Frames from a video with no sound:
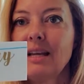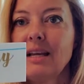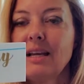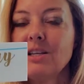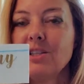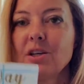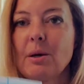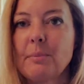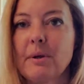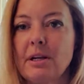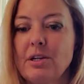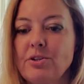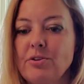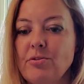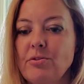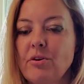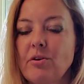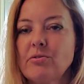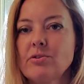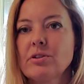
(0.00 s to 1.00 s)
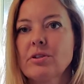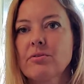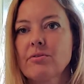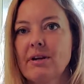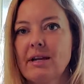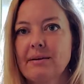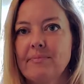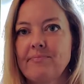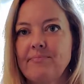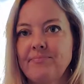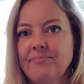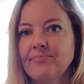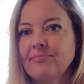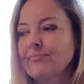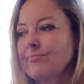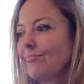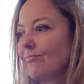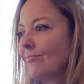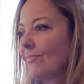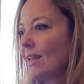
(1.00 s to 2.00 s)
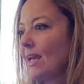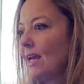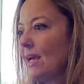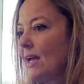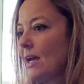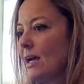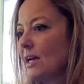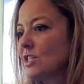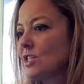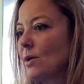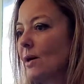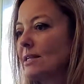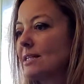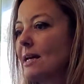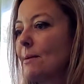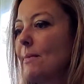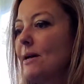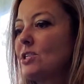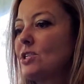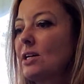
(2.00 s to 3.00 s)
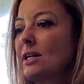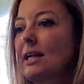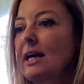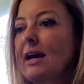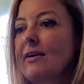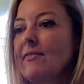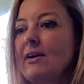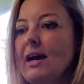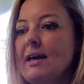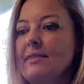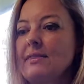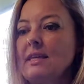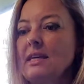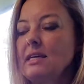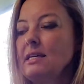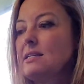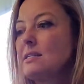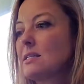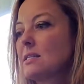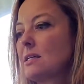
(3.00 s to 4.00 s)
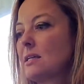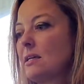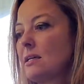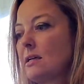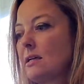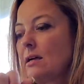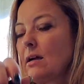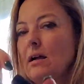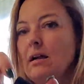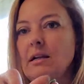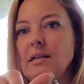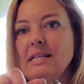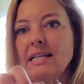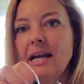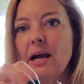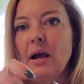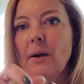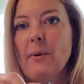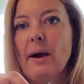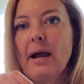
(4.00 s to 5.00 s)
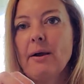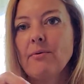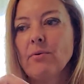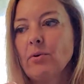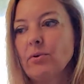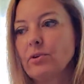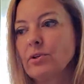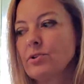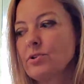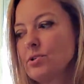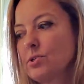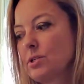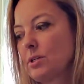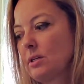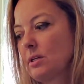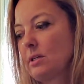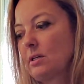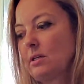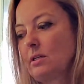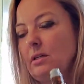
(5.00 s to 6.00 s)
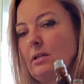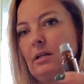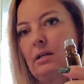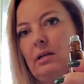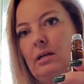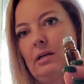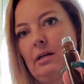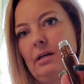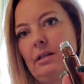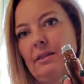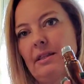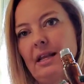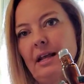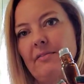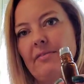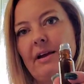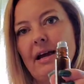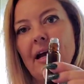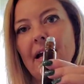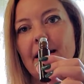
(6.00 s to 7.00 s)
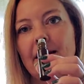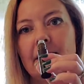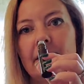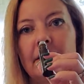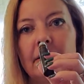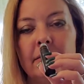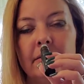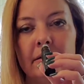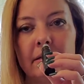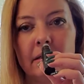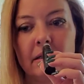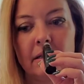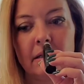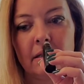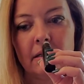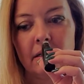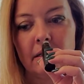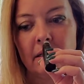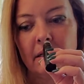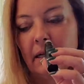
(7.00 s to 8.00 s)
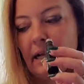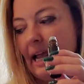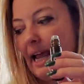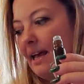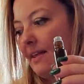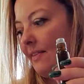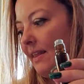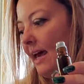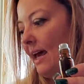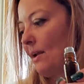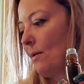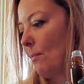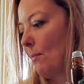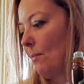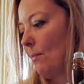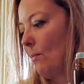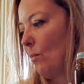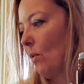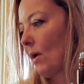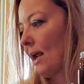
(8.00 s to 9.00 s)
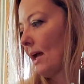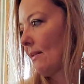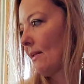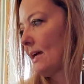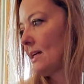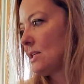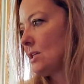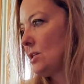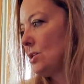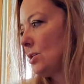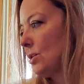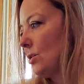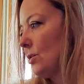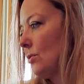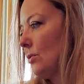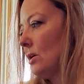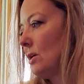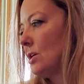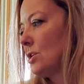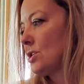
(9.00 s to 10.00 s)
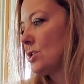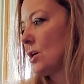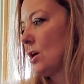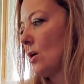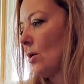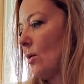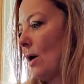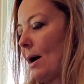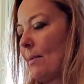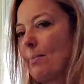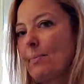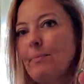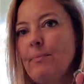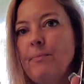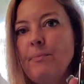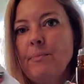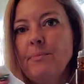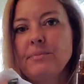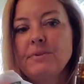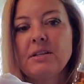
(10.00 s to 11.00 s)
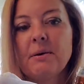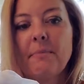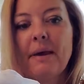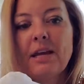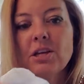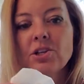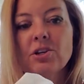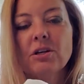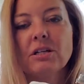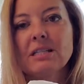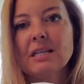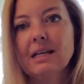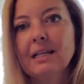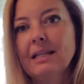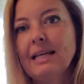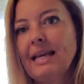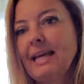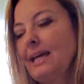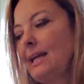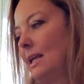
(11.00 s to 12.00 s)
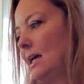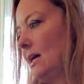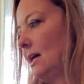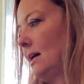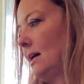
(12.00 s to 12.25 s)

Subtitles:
So I'm going to do those three. So as I mentioned, I've got these DIY rollers that I've got. And then what I like to do, to make sure it's clean,